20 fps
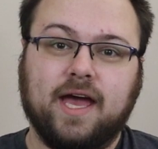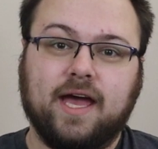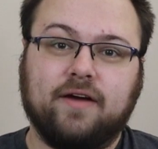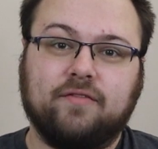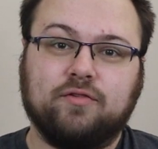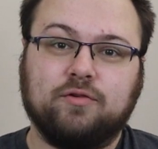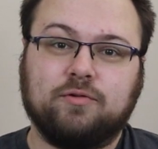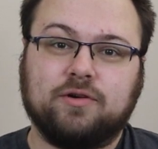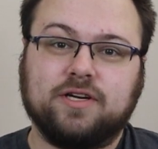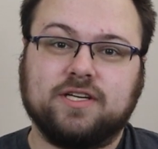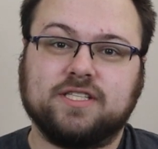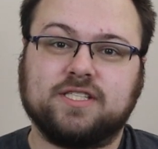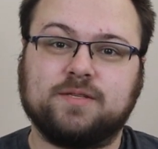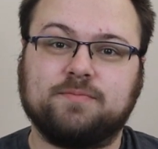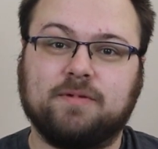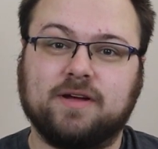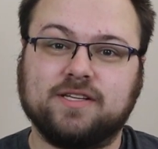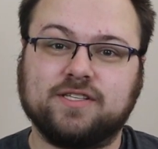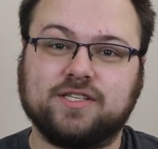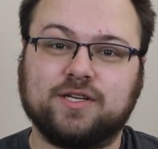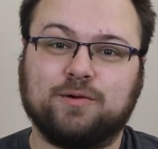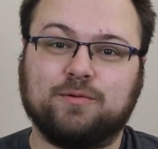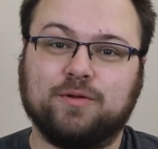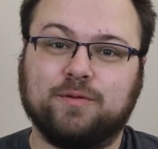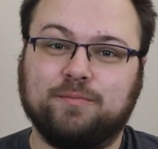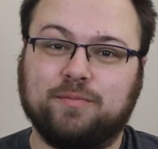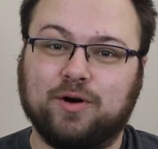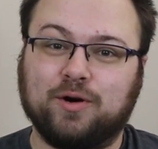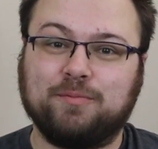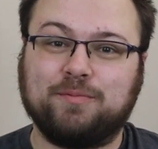Hey everyone, it's Spencer
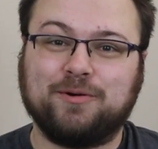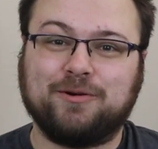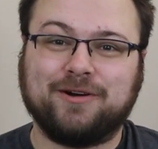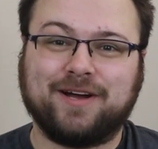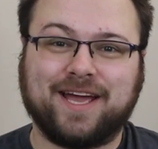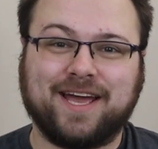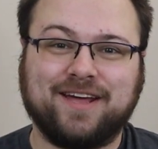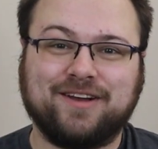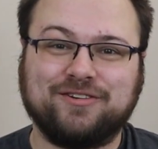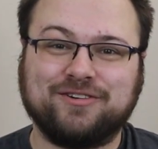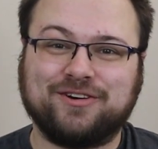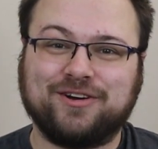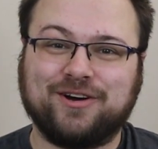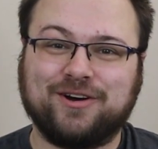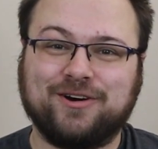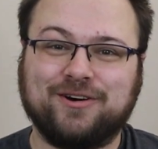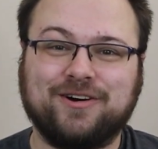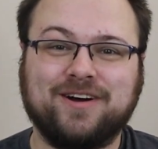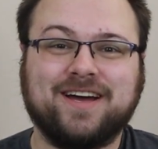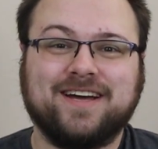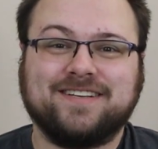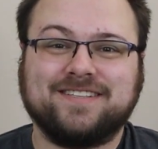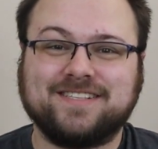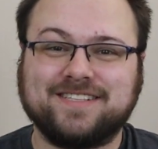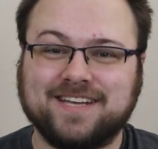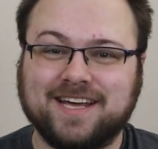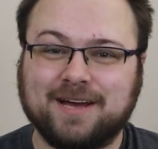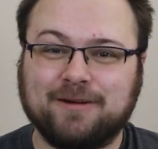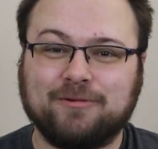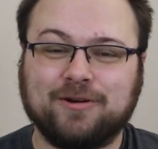with Bopo Candle Co. and
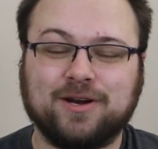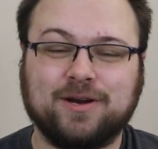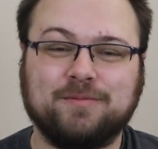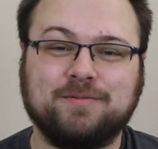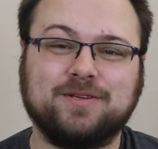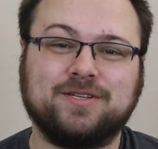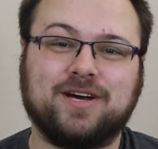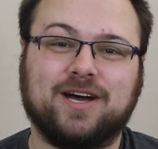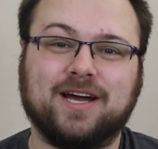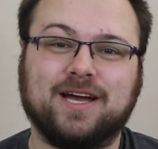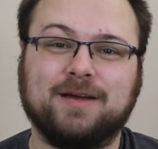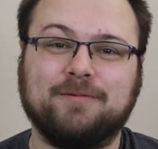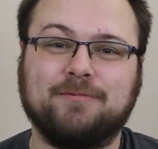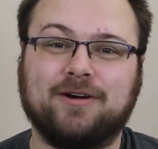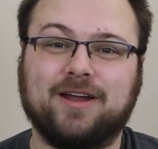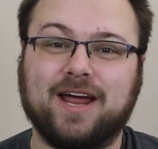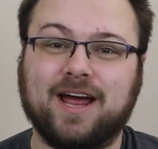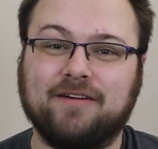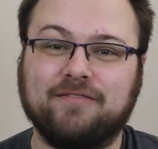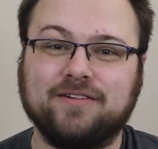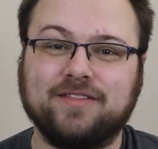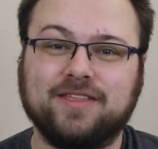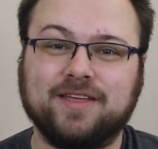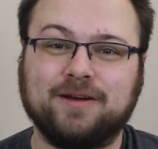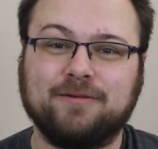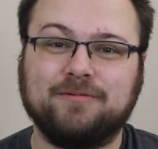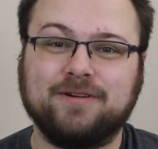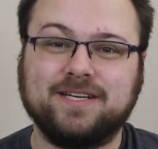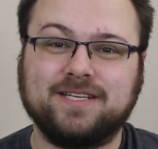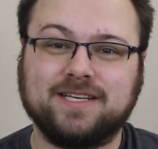today we're going to be talking about
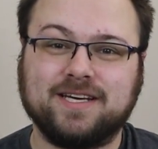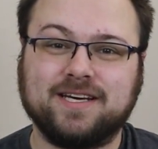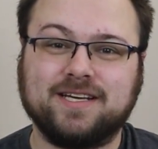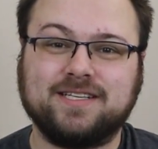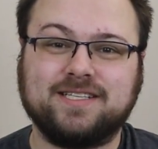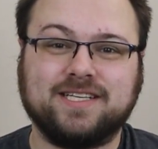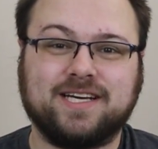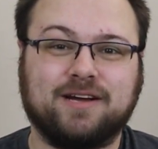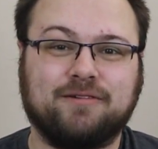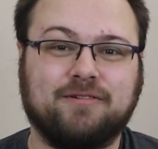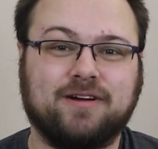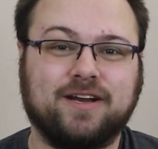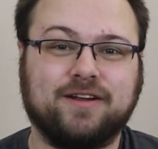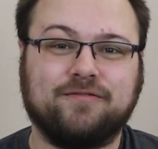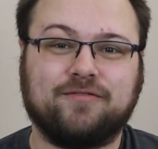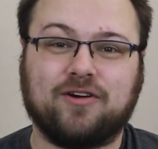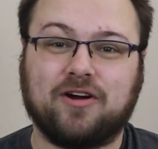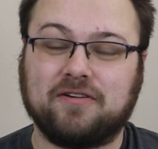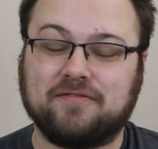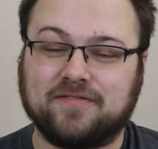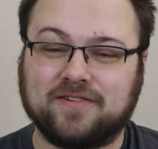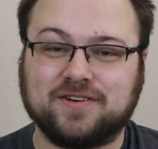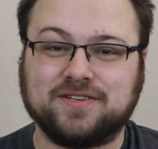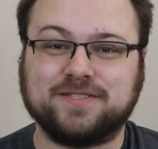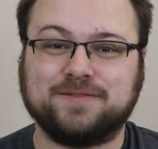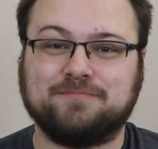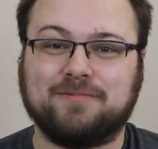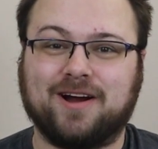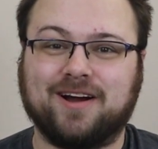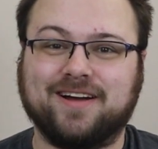everything we did to get ready for our
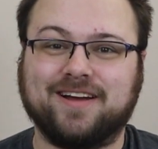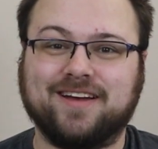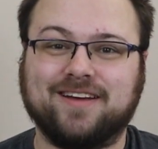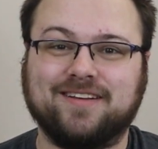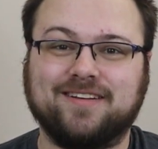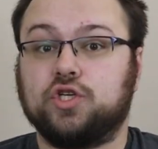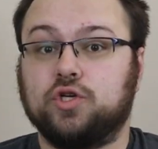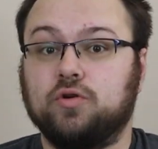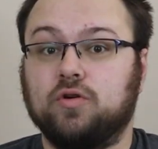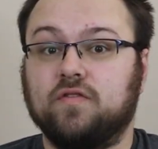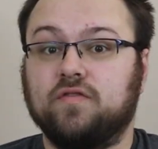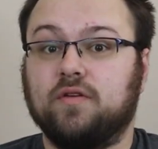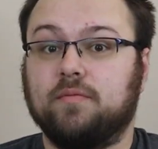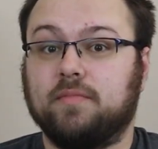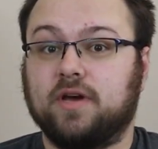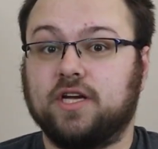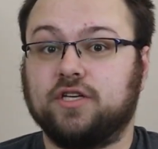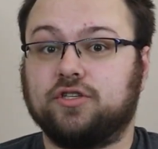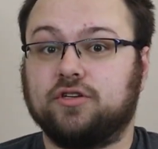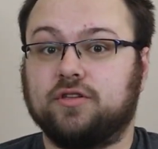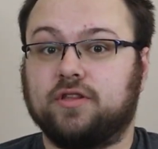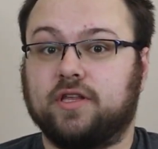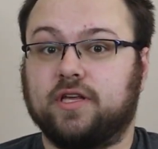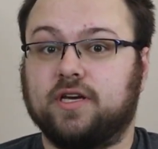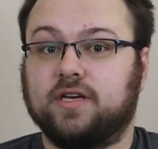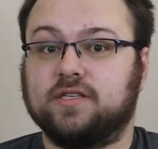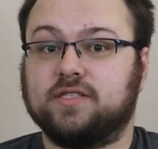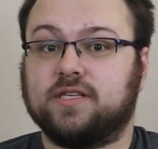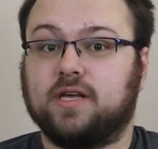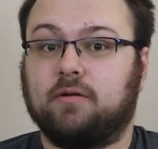first market. Two of the major
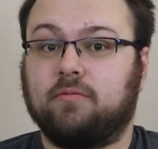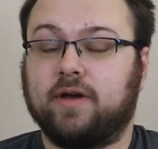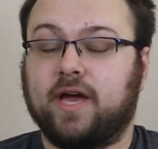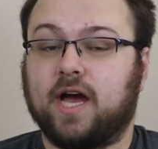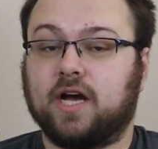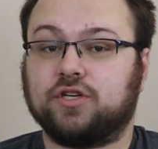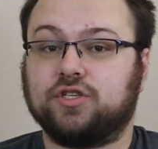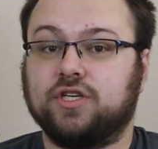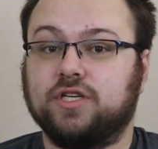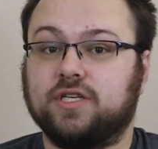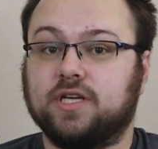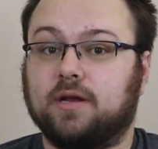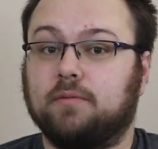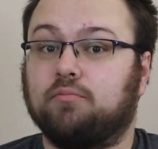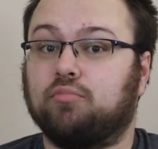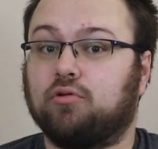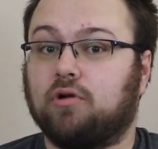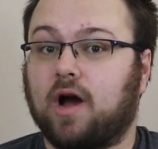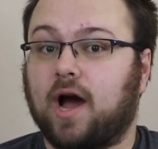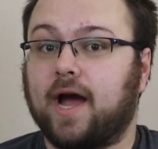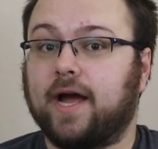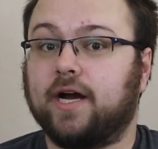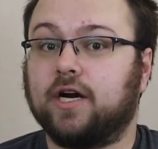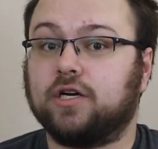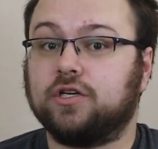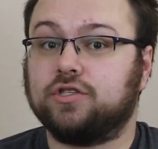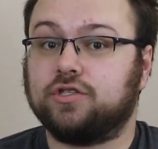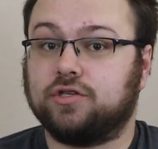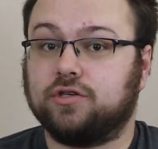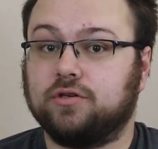things that we actually did
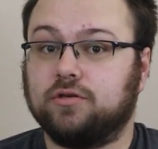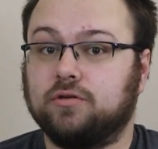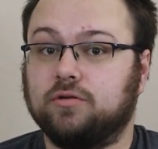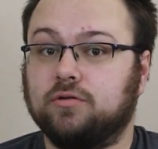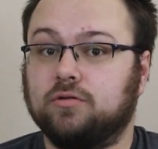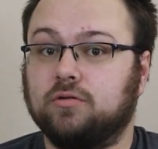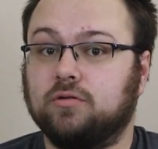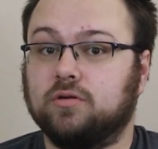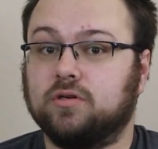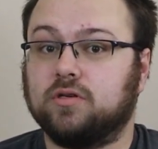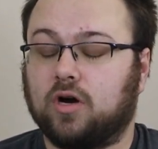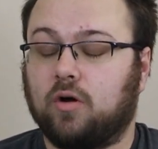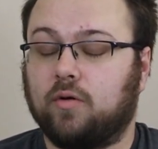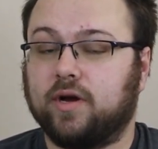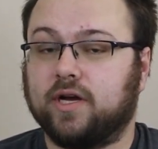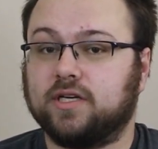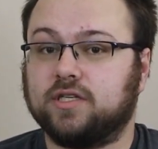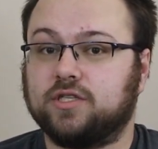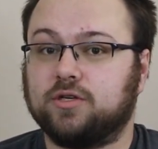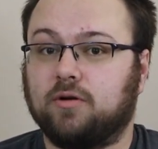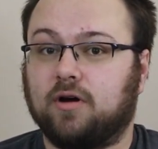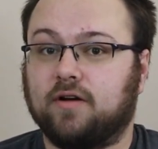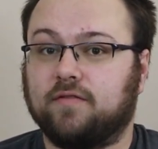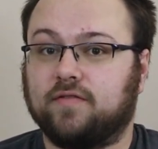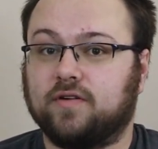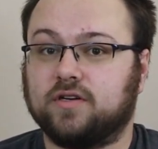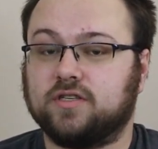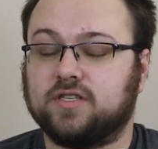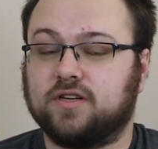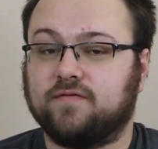prior to going to our
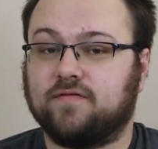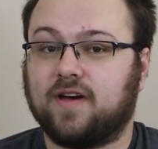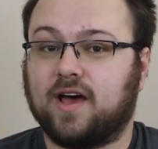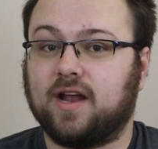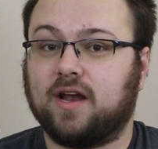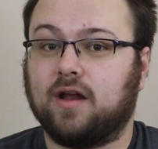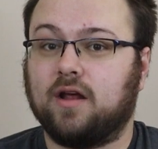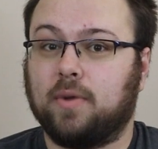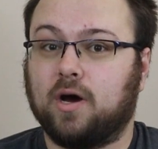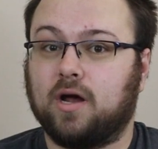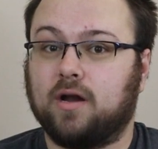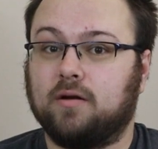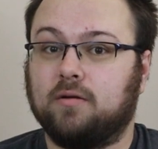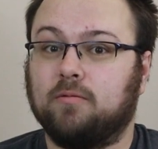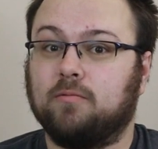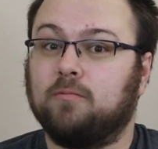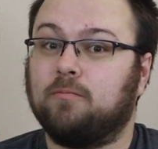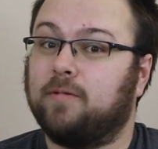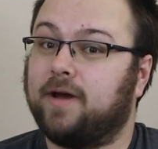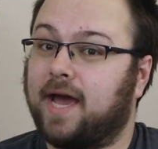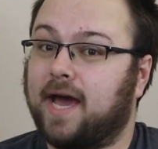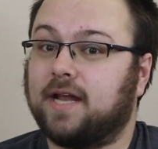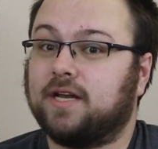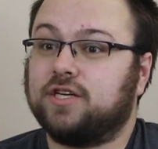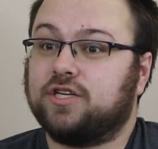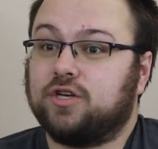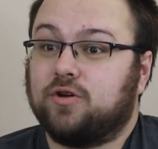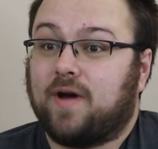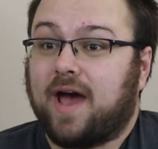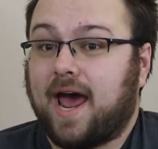first event, but we had
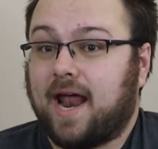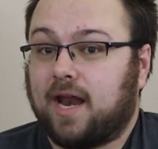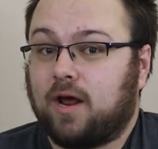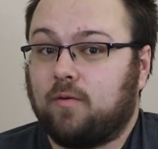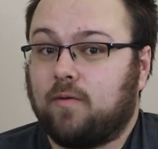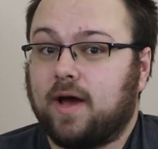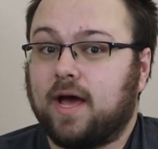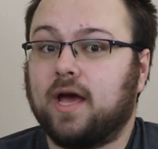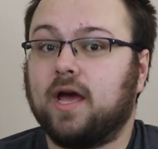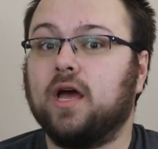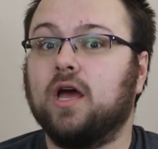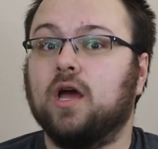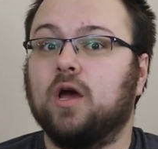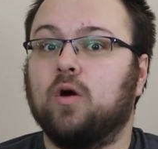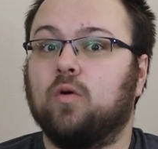to do anyway,